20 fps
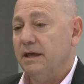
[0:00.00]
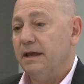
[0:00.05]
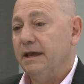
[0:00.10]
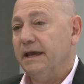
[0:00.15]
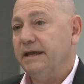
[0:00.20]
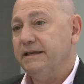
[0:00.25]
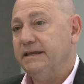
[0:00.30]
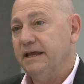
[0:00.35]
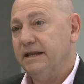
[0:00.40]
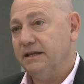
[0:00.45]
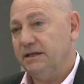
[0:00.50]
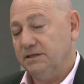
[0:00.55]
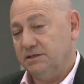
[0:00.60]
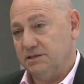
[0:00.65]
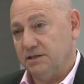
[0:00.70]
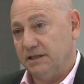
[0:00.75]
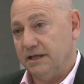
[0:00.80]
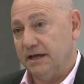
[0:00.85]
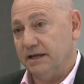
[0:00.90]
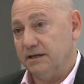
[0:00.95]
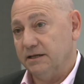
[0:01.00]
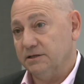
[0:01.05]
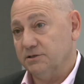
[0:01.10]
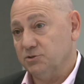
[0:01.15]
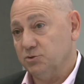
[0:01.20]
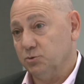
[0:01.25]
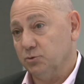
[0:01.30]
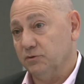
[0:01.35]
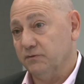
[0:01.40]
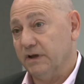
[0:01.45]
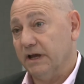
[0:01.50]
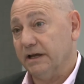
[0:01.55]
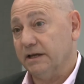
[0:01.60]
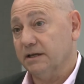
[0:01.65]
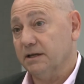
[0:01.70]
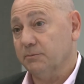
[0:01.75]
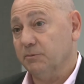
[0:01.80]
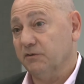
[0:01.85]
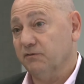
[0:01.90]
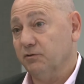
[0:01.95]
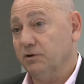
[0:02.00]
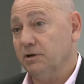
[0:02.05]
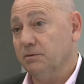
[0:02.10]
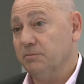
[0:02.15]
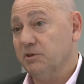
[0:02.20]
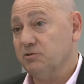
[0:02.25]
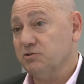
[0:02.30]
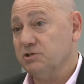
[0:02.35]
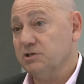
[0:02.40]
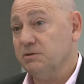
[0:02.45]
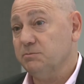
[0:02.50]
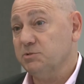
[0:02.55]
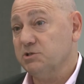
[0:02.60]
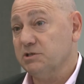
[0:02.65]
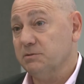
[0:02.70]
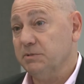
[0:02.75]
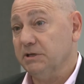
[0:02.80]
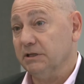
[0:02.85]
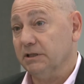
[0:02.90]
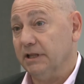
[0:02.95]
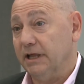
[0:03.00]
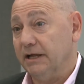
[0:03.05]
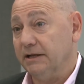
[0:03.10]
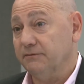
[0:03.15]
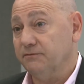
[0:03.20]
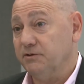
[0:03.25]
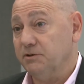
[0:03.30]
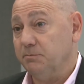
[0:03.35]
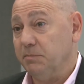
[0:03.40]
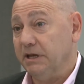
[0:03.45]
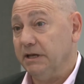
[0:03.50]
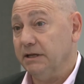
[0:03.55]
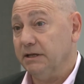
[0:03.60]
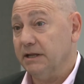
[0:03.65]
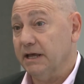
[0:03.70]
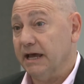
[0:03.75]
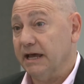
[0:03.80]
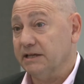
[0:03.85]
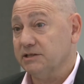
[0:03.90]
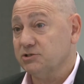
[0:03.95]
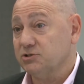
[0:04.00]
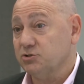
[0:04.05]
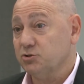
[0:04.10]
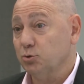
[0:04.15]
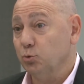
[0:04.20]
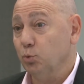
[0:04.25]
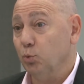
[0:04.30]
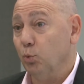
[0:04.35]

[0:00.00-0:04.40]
And getting to that issue of academic freedom, there seems to be a lot of debate as to